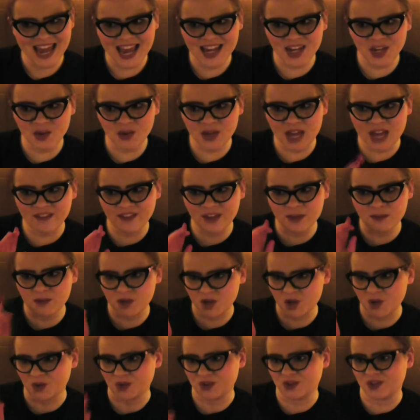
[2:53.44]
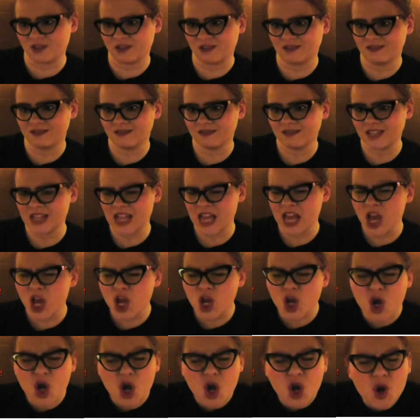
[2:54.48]
And you gave him nukes.
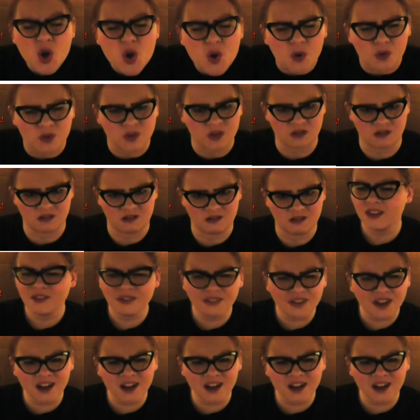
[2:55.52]
Nukes! The